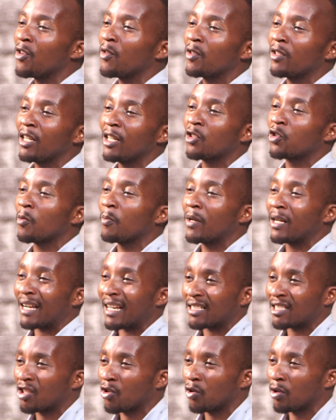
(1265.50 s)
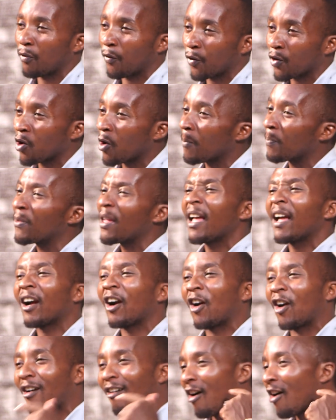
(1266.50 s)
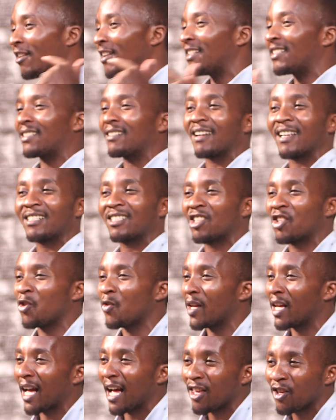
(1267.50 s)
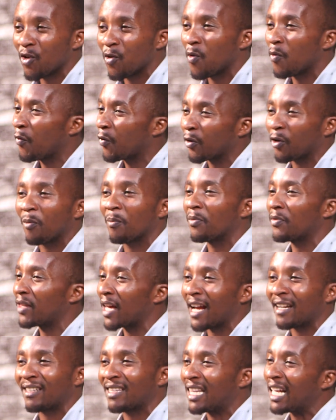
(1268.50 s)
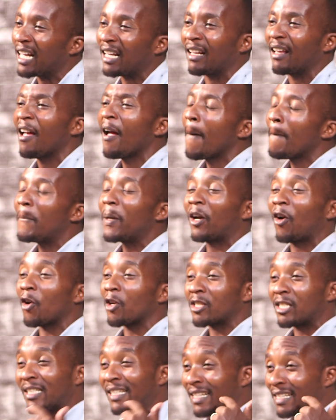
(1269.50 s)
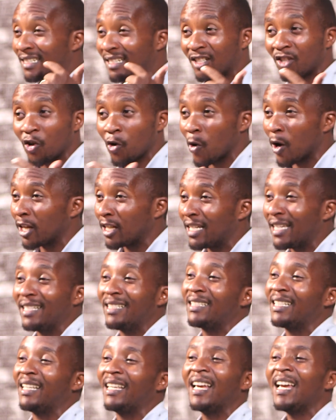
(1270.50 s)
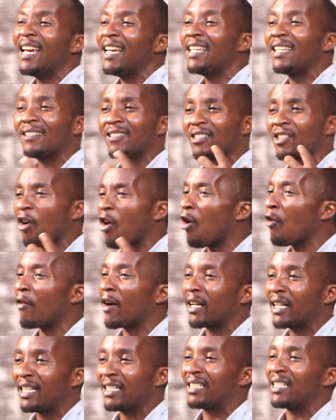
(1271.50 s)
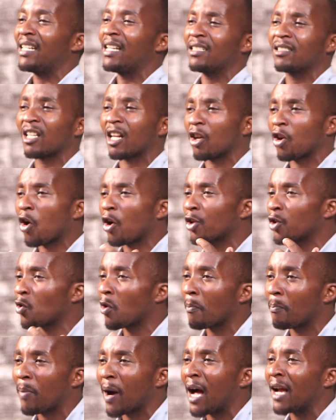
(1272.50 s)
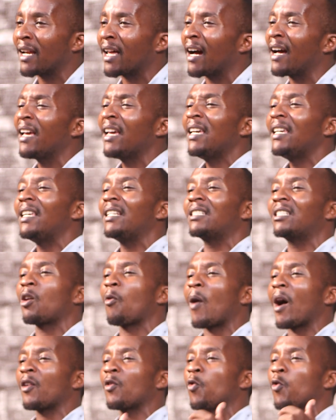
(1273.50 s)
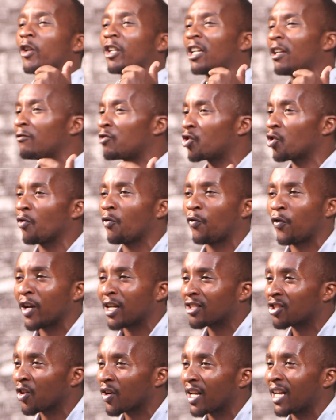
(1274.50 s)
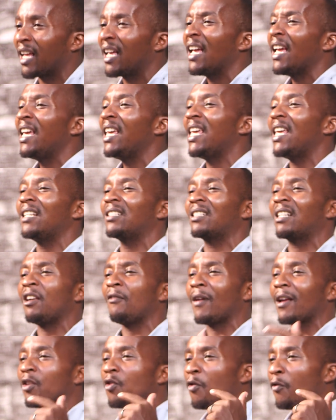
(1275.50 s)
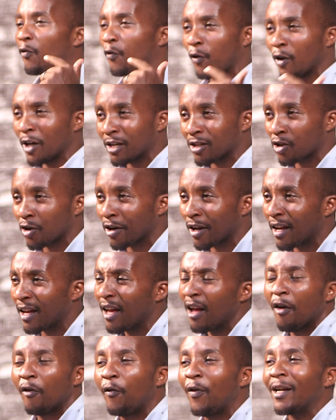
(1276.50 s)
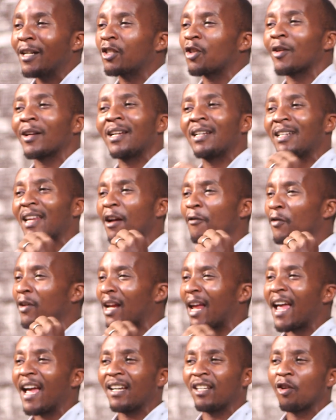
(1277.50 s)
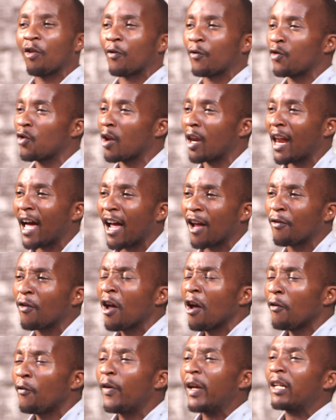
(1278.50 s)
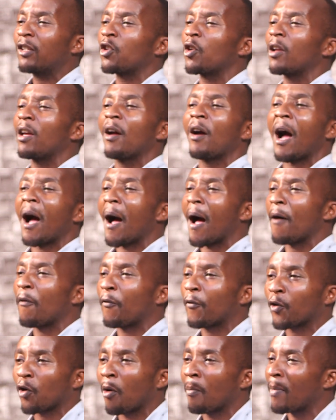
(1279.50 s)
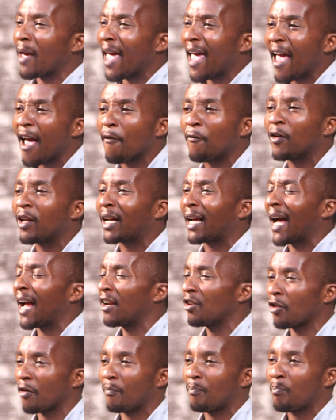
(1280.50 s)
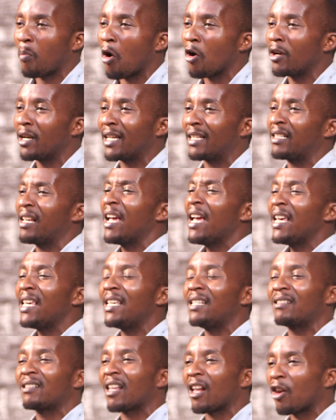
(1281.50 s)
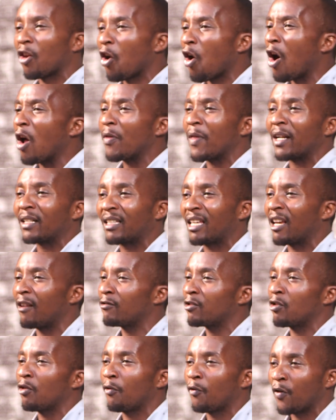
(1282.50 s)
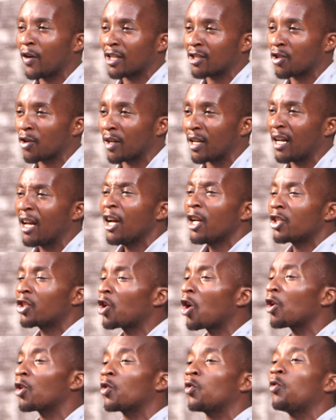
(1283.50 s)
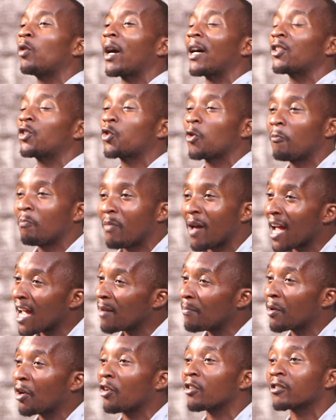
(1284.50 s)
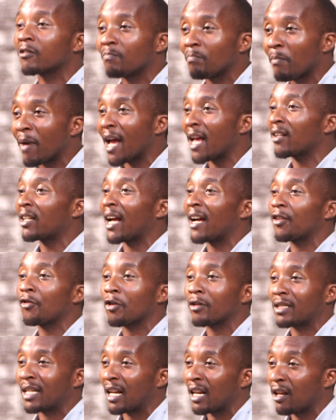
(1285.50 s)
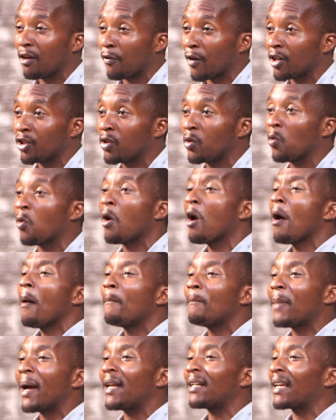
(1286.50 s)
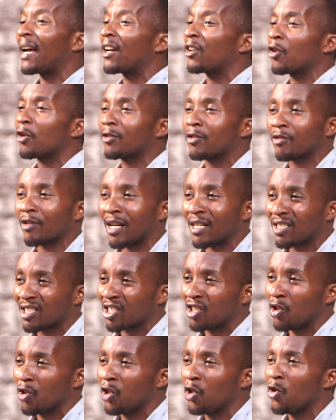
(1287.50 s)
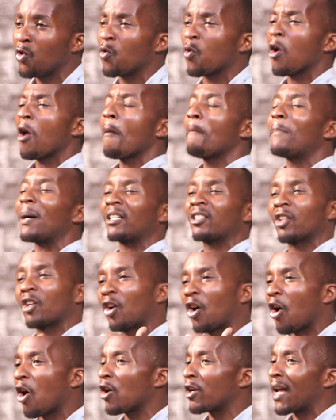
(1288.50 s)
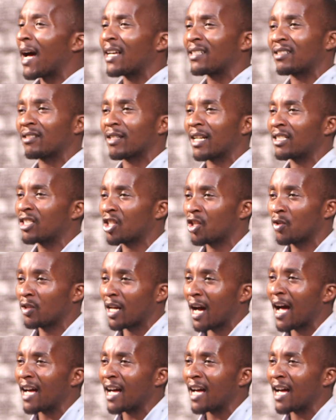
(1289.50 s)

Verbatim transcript: you need to be rescued from, God is rescuing you from that thing because he is your Nissi. He is Jehovah Nissi. He is the Lord your banner. He is the one who gives you victory. He is giving you victory, victory in every area of your life, victory uh, from every kind of bondage. He is the Lord that gives you victory. Don't look unto men, because men cannot deliver you. Men cannot rescue you. But God has rescued